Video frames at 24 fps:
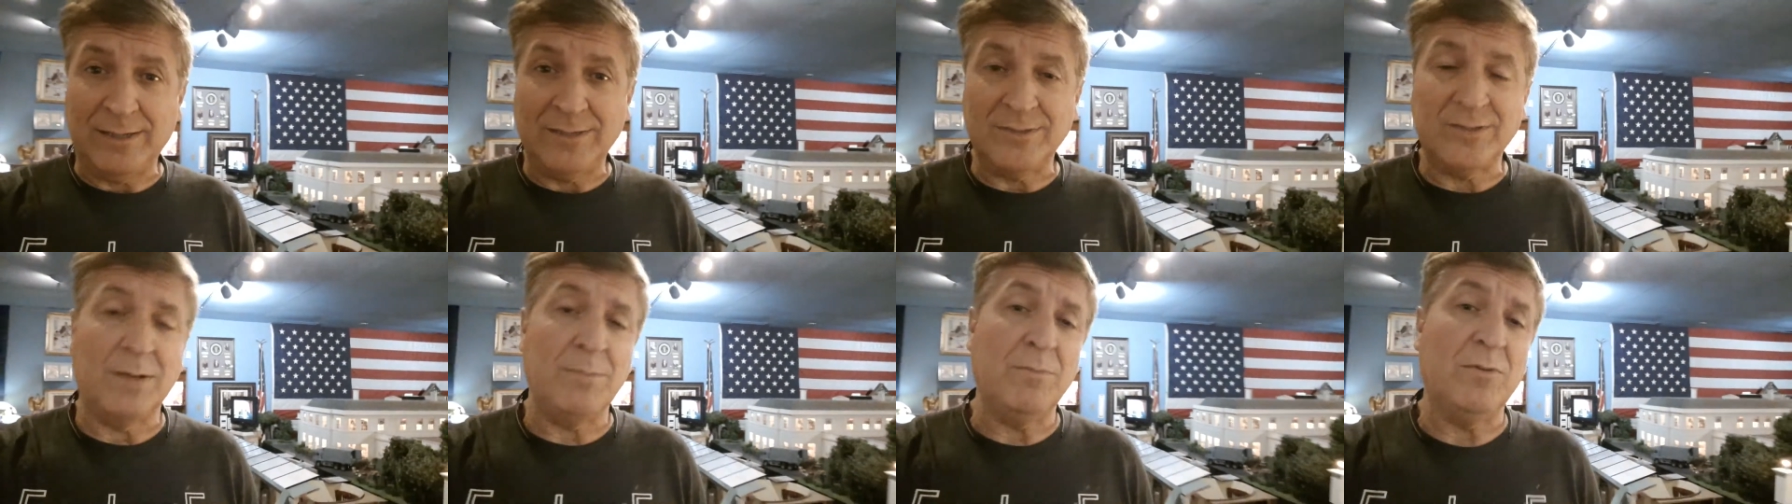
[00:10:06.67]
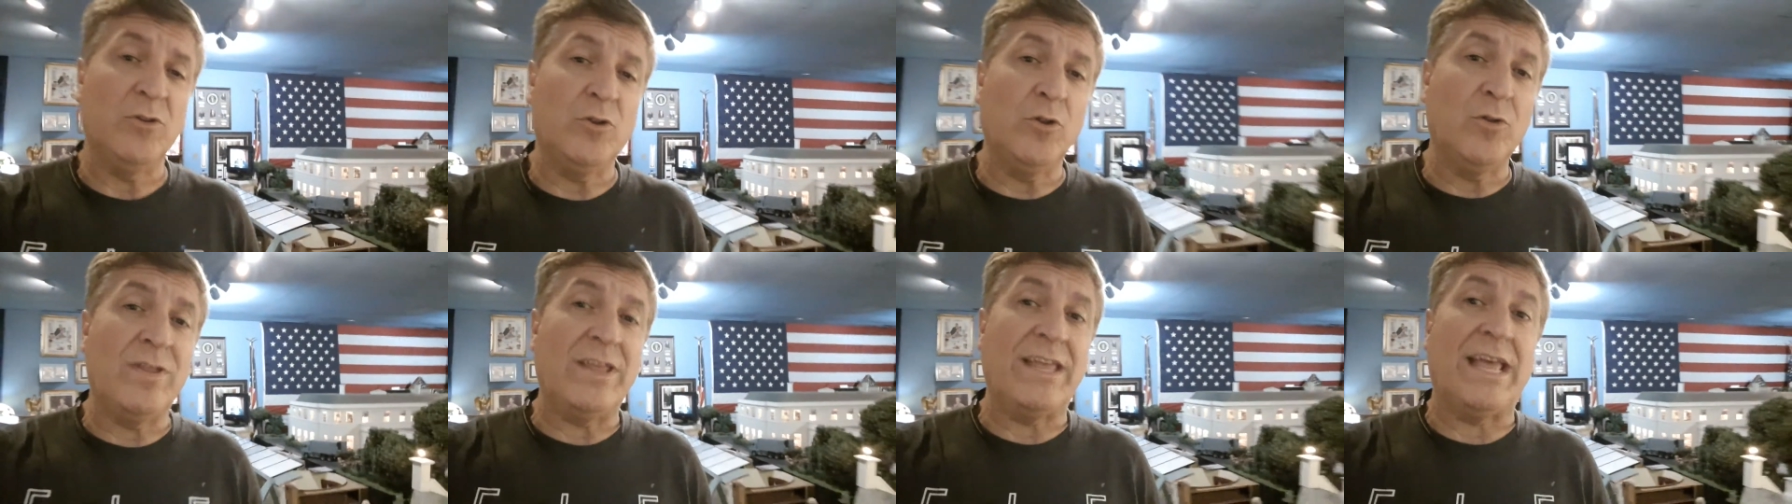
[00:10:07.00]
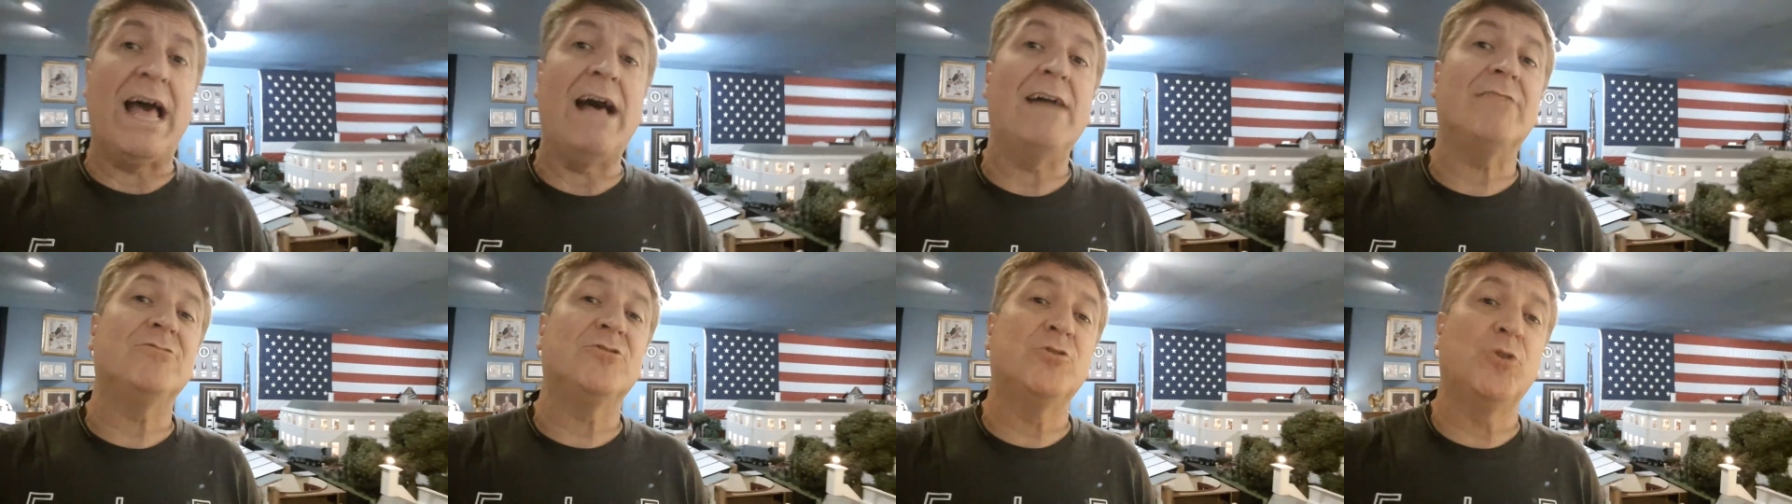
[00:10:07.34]
so I'm going to do the
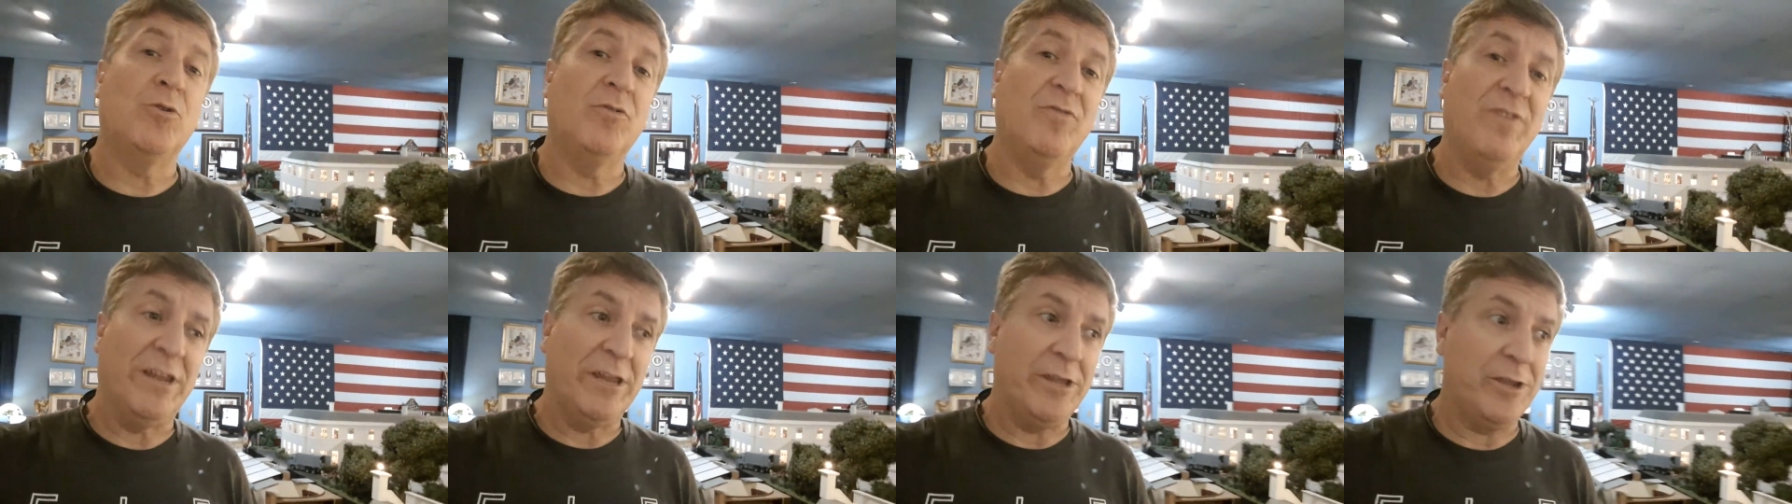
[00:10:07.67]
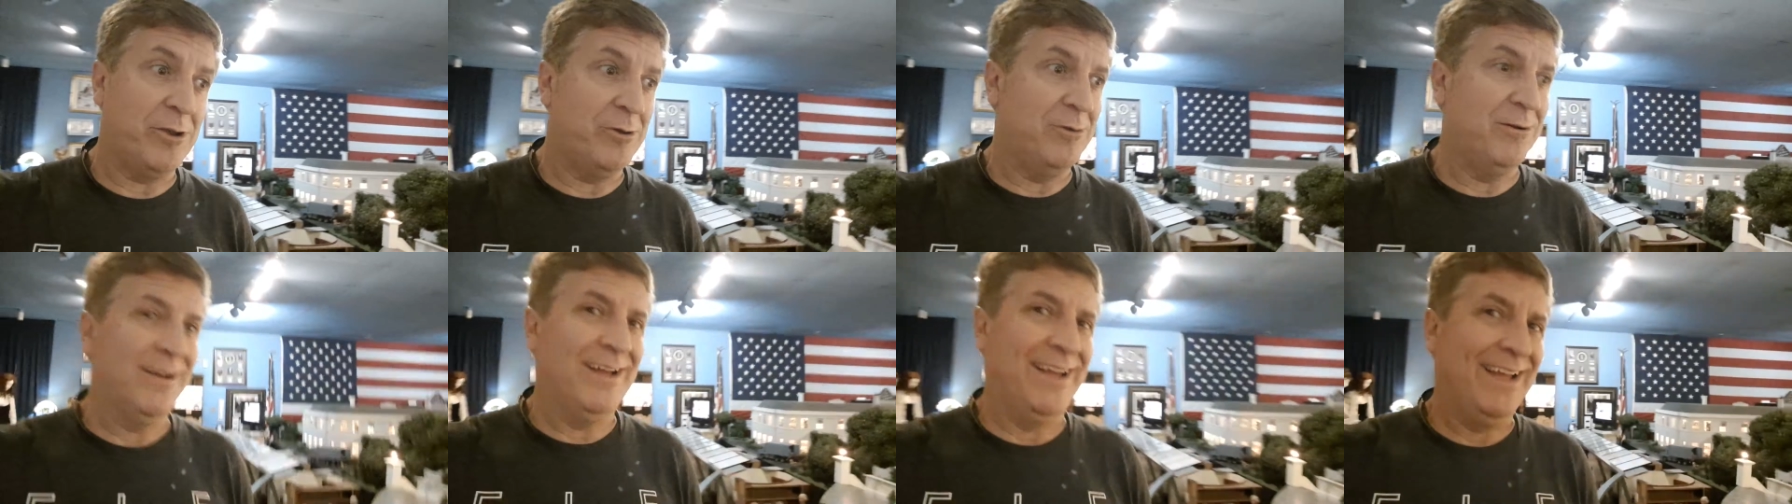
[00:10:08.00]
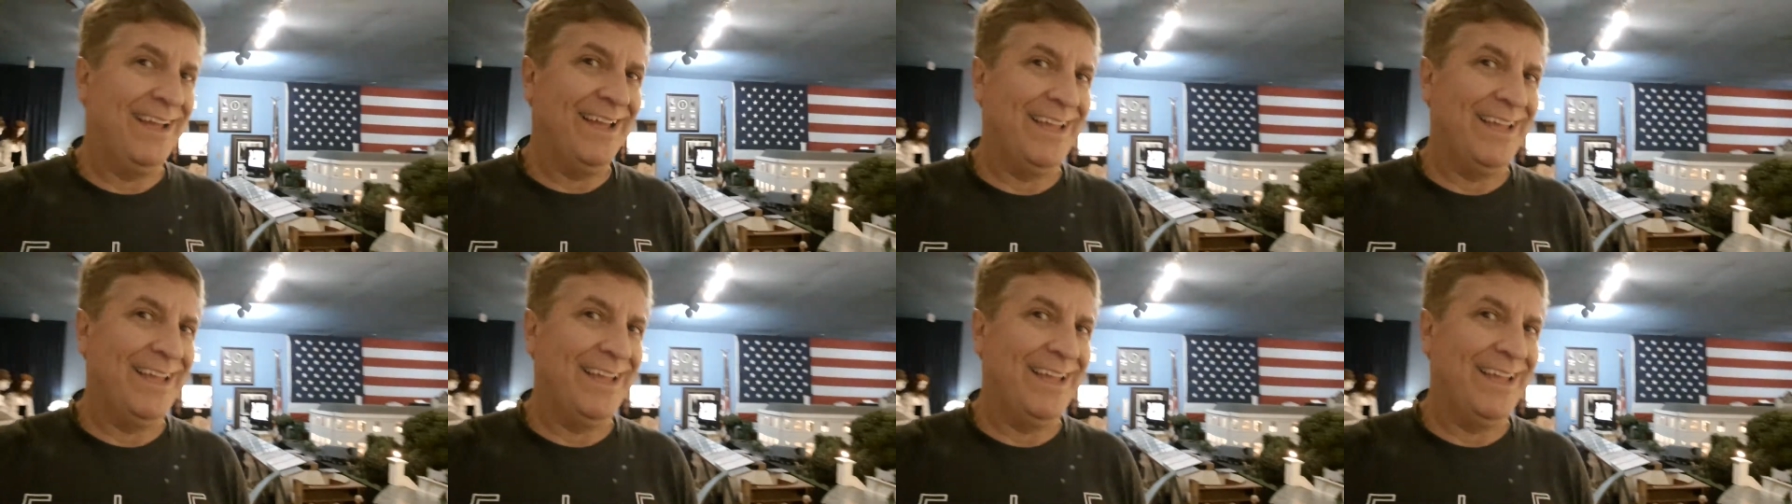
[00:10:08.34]
outro video.